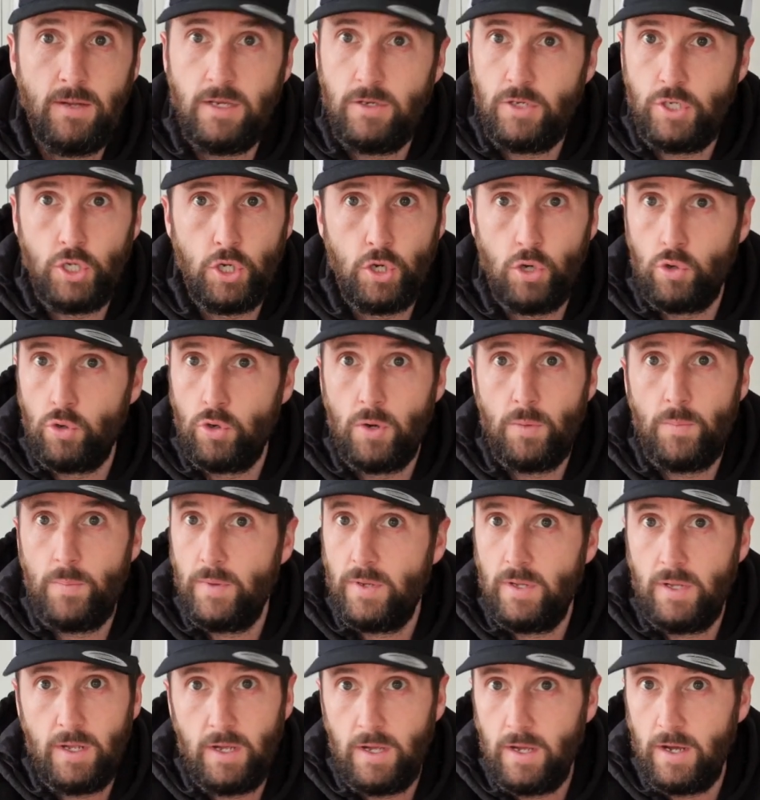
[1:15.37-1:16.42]
Europe,
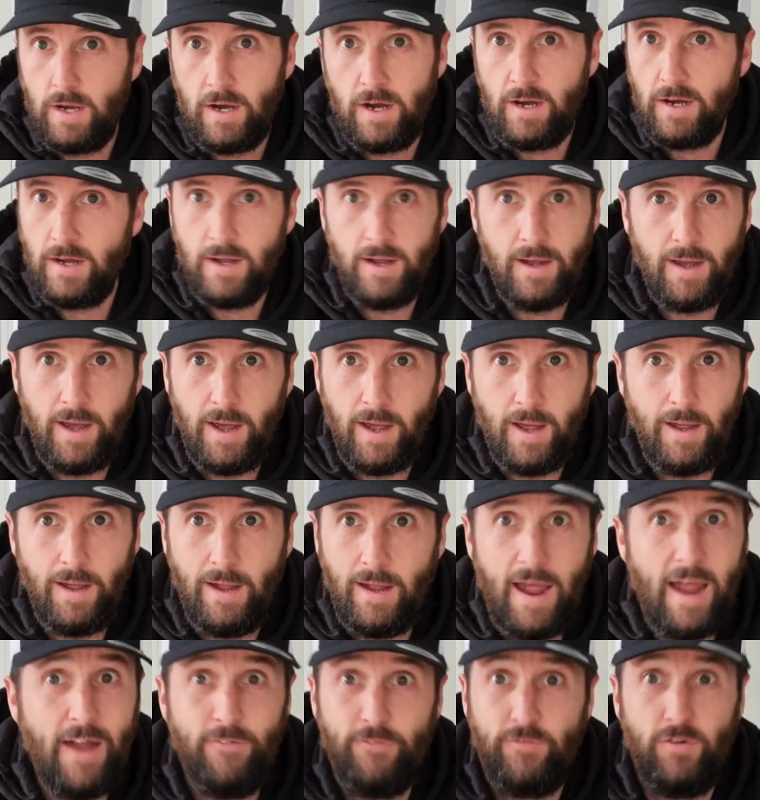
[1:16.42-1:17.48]
uh,
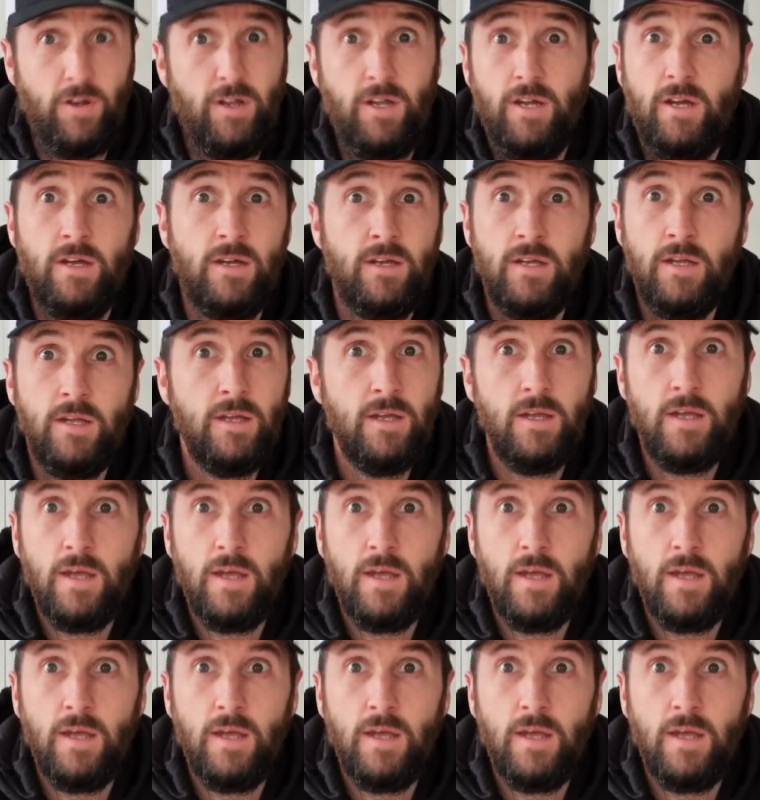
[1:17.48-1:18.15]
Africa.